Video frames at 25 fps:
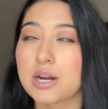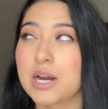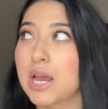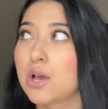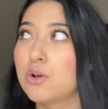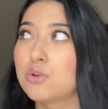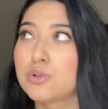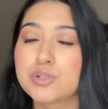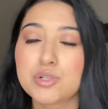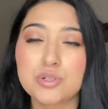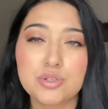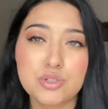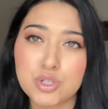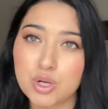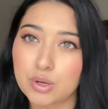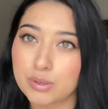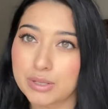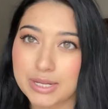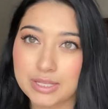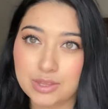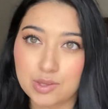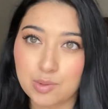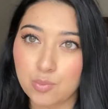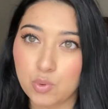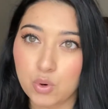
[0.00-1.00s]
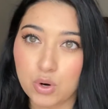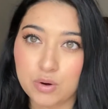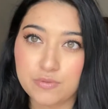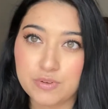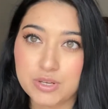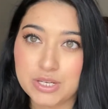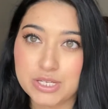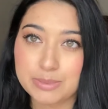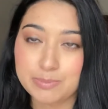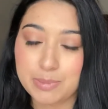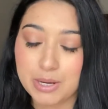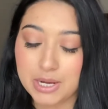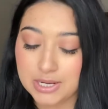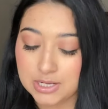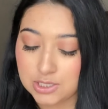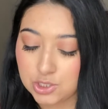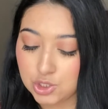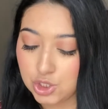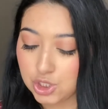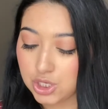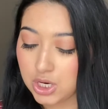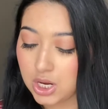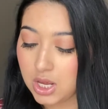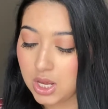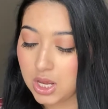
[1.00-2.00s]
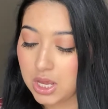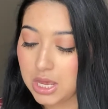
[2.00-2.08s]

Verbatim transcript: I also don't like the Morphe sponge.